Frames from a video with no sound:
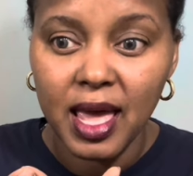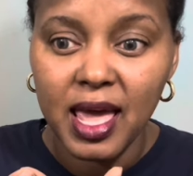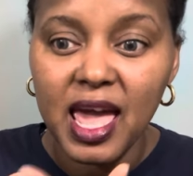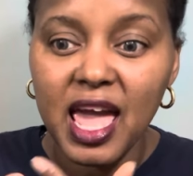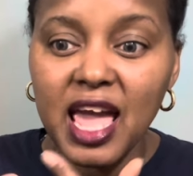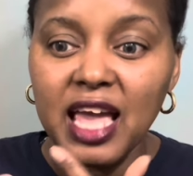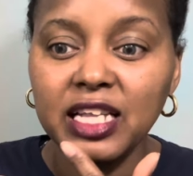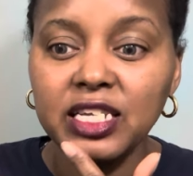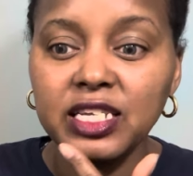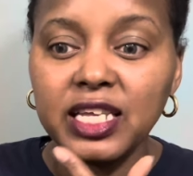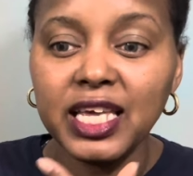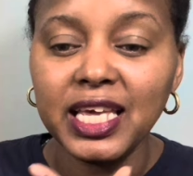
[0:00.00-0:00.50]

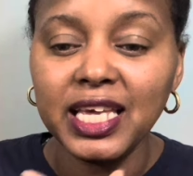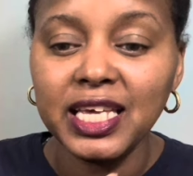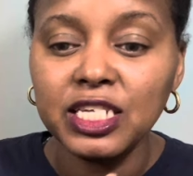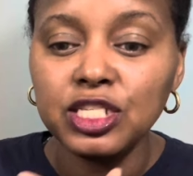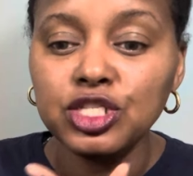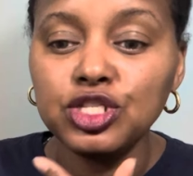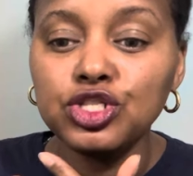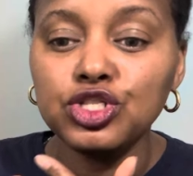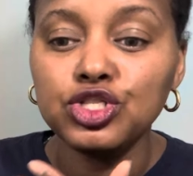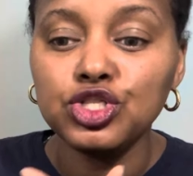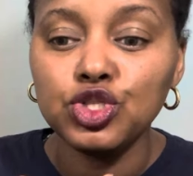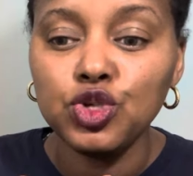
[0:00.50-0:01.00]
And
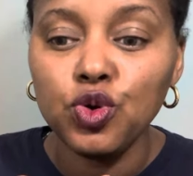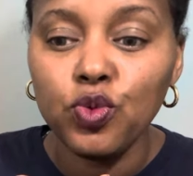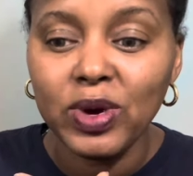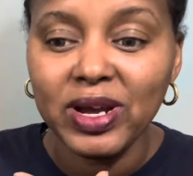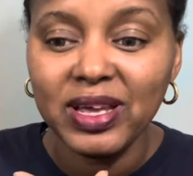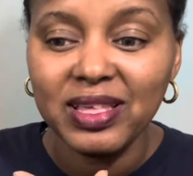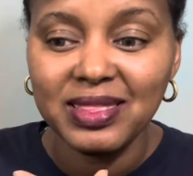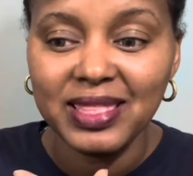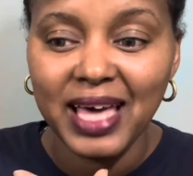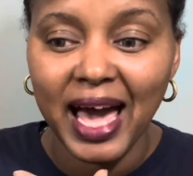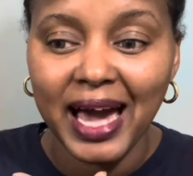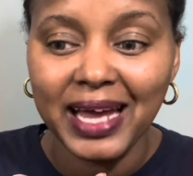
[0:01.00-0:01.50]
in
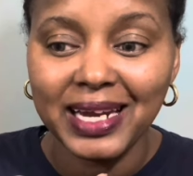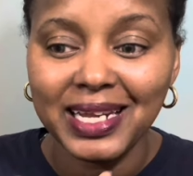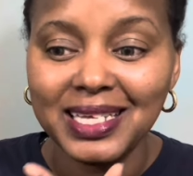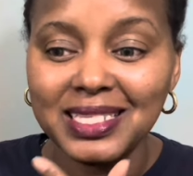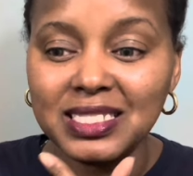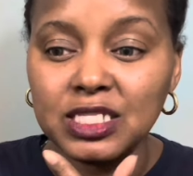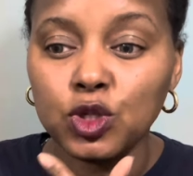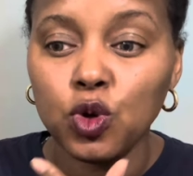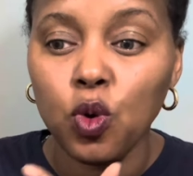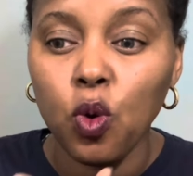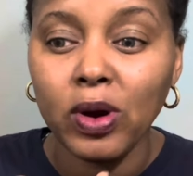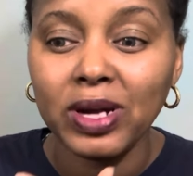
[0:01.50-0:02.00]
doing that,
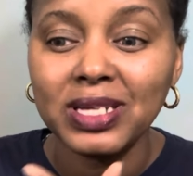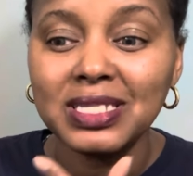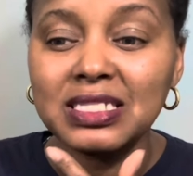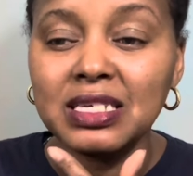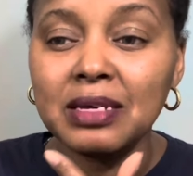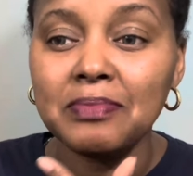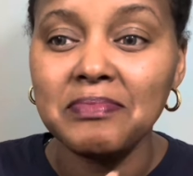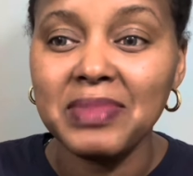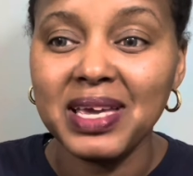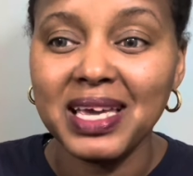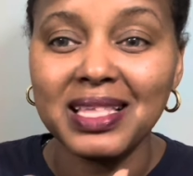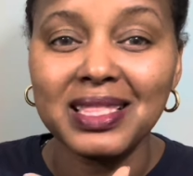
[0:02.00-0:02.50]
it's going
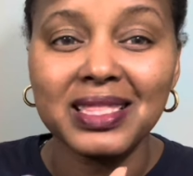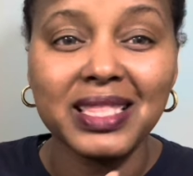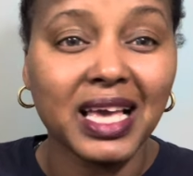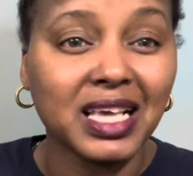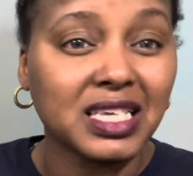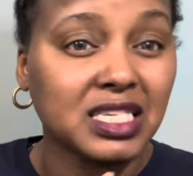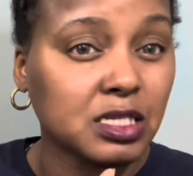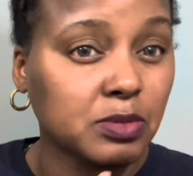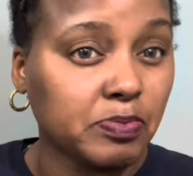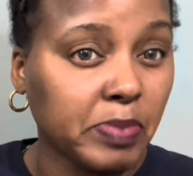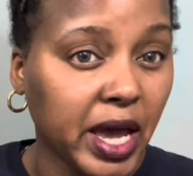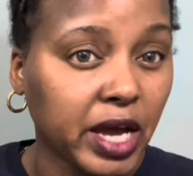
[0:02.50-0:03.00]
to make
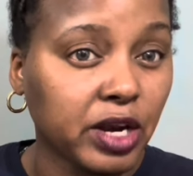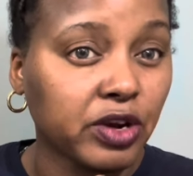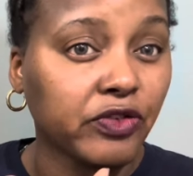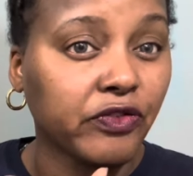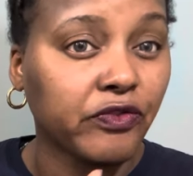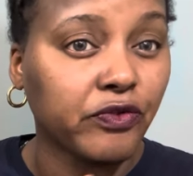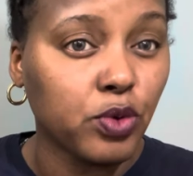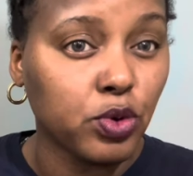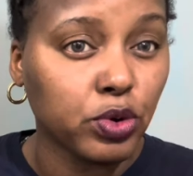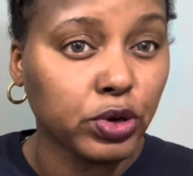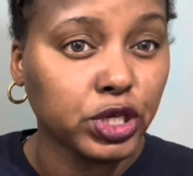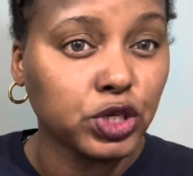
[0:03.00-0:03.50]
things better
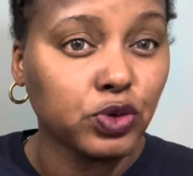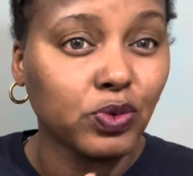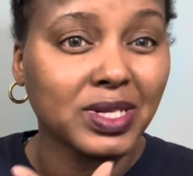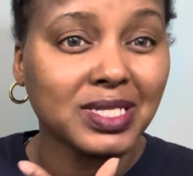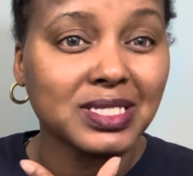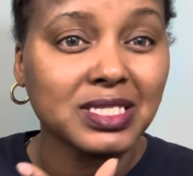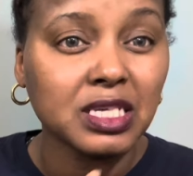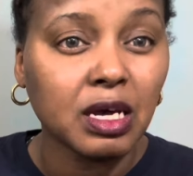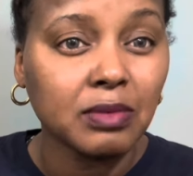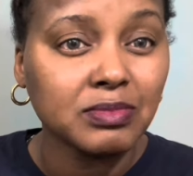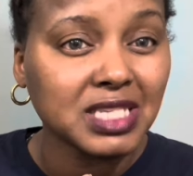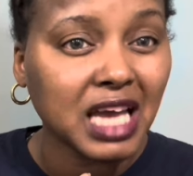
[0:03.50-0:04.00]
for you in
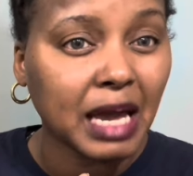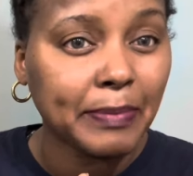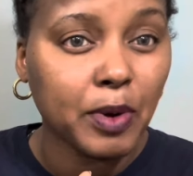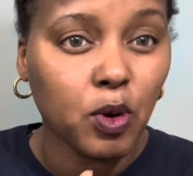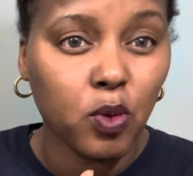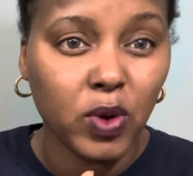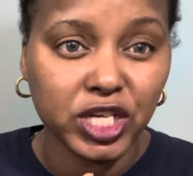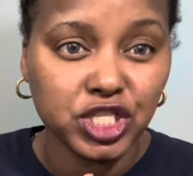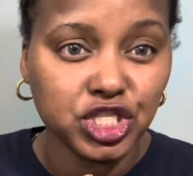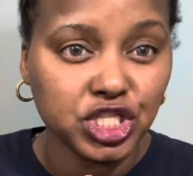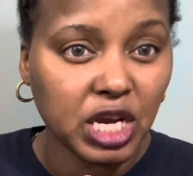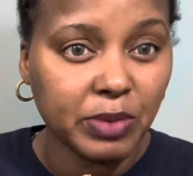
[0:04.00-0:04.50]
some type of
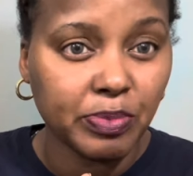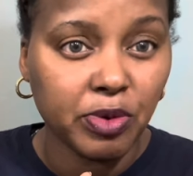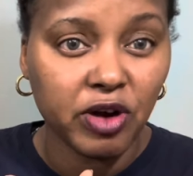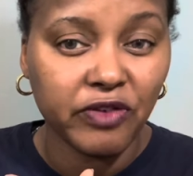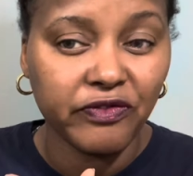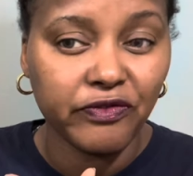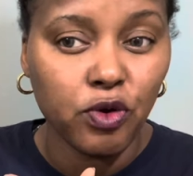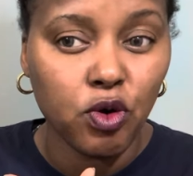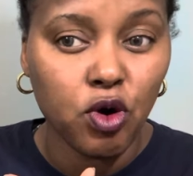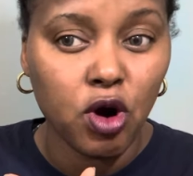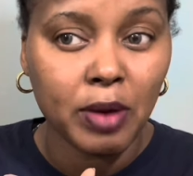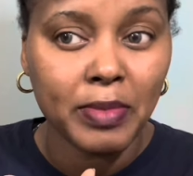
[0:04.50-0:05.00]
way, shape, or
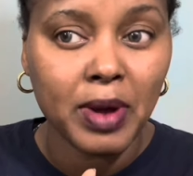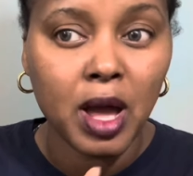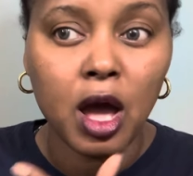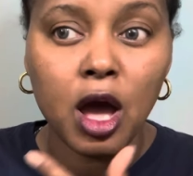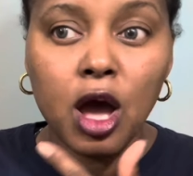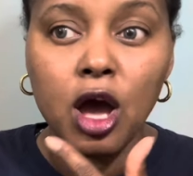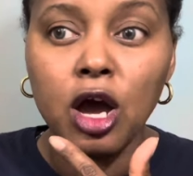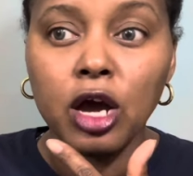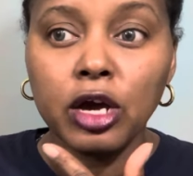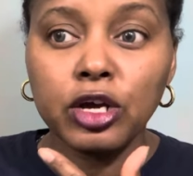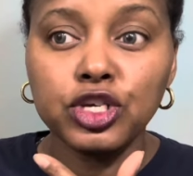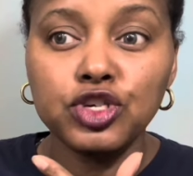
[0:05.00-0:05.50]
form.
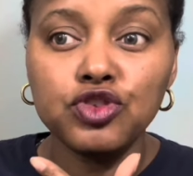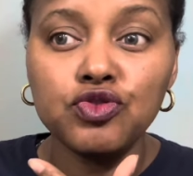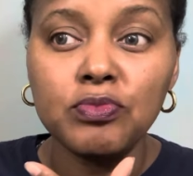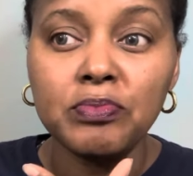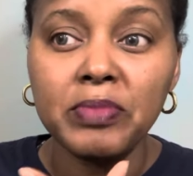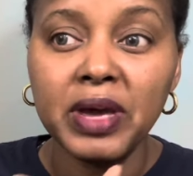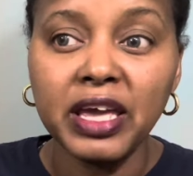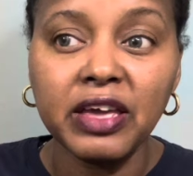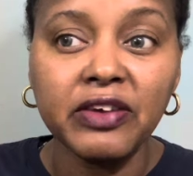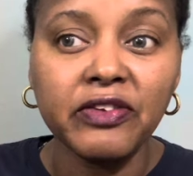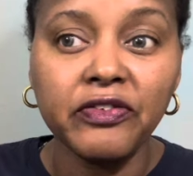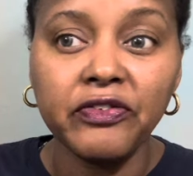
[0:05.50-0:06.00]
You
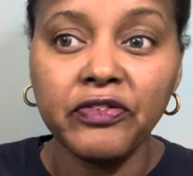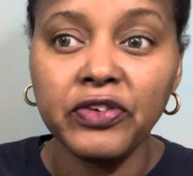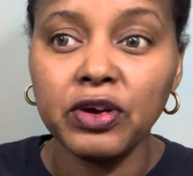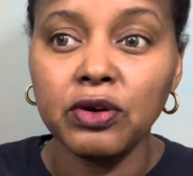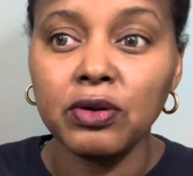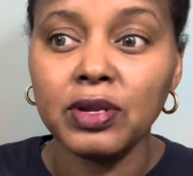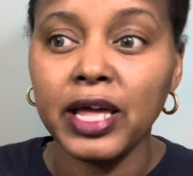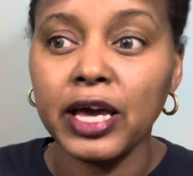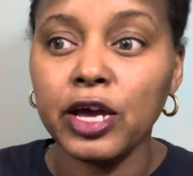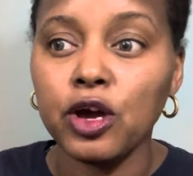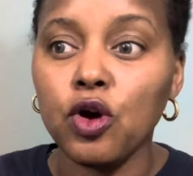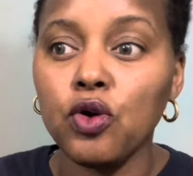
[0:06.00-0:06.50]
may
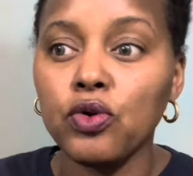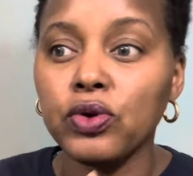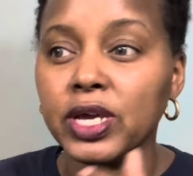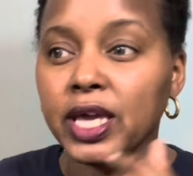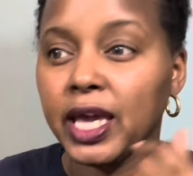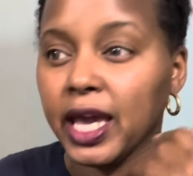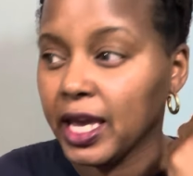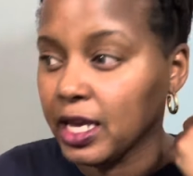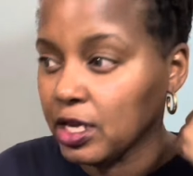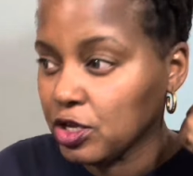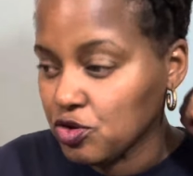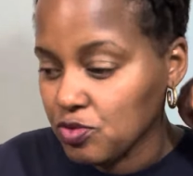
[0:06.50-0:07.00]
feel like,
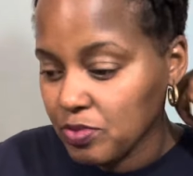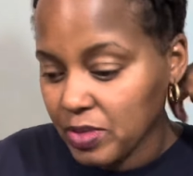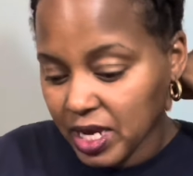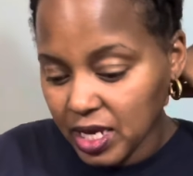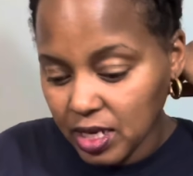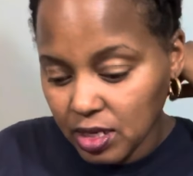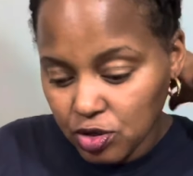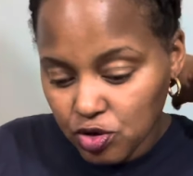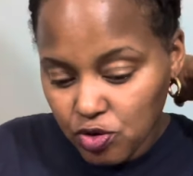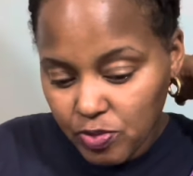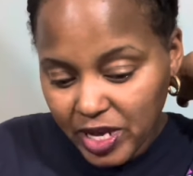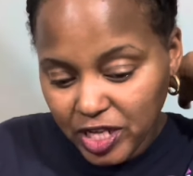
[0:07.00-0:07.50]
okay, you
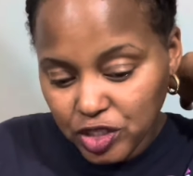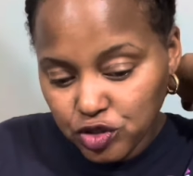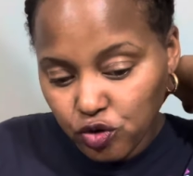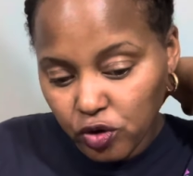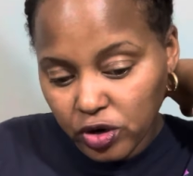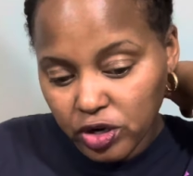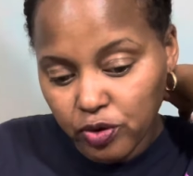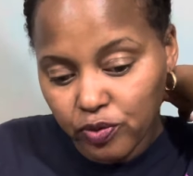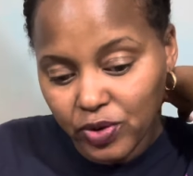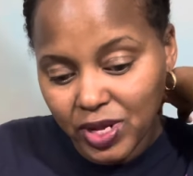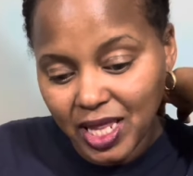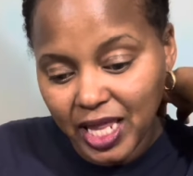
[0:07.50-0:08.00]
may
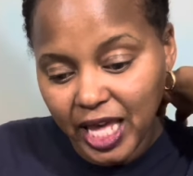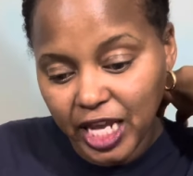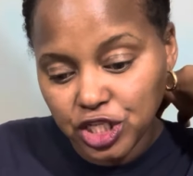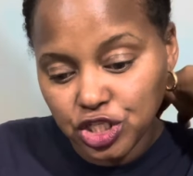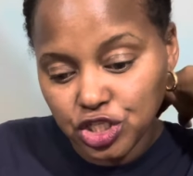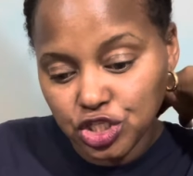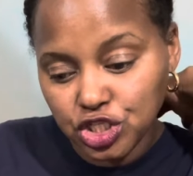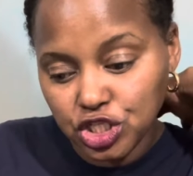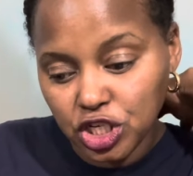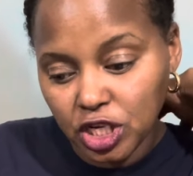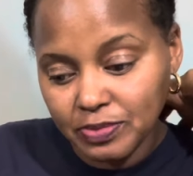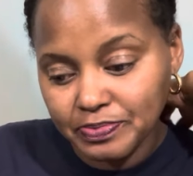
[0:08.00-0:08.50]
join a
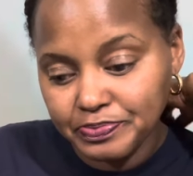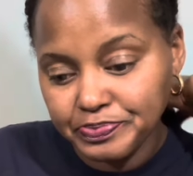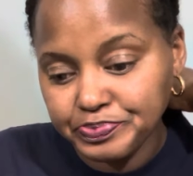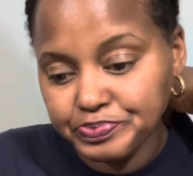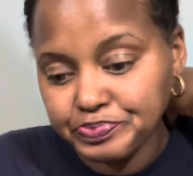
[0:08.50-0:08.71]
relationship